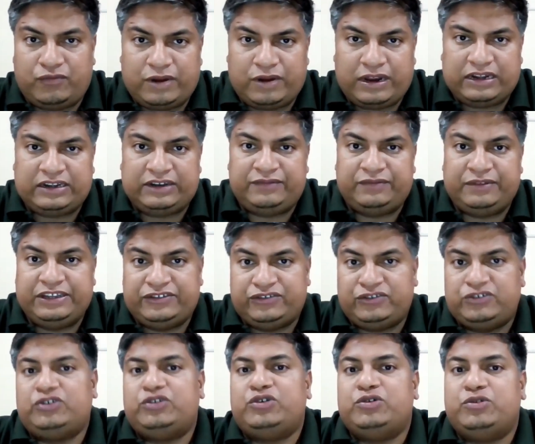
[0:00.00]
so what we
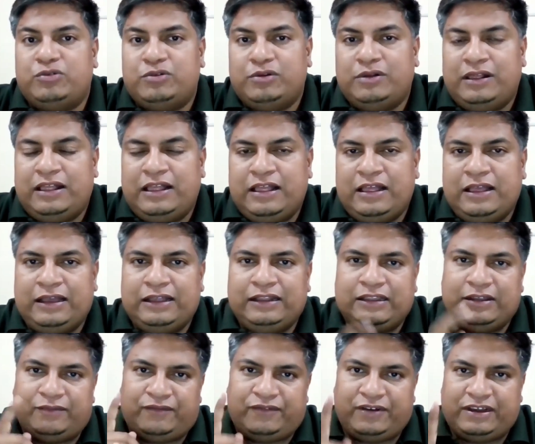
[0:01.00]
should do?
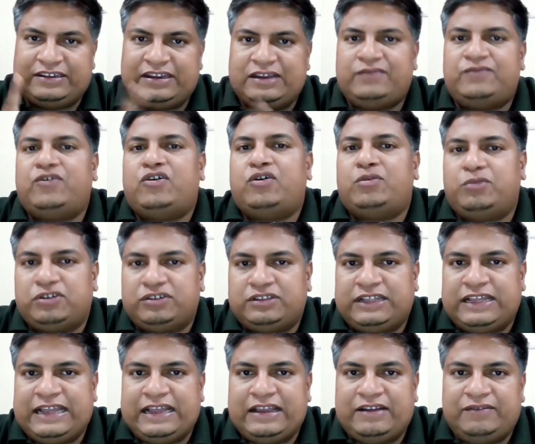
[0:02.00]
The first and
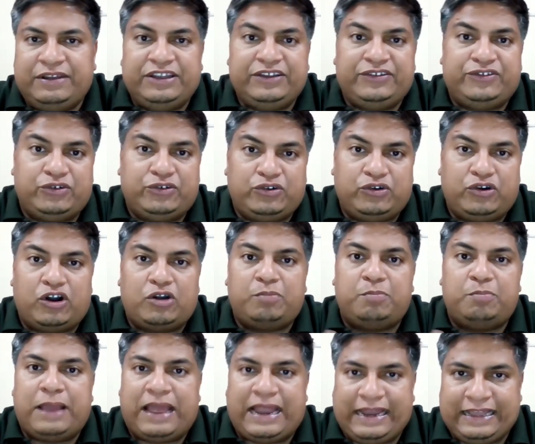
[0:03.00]
foremost thing, we should not
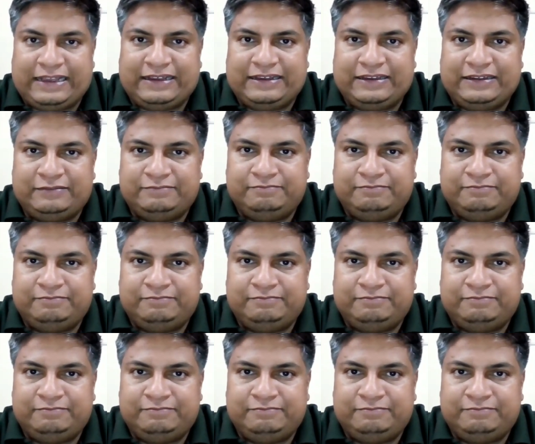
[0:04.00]
panic.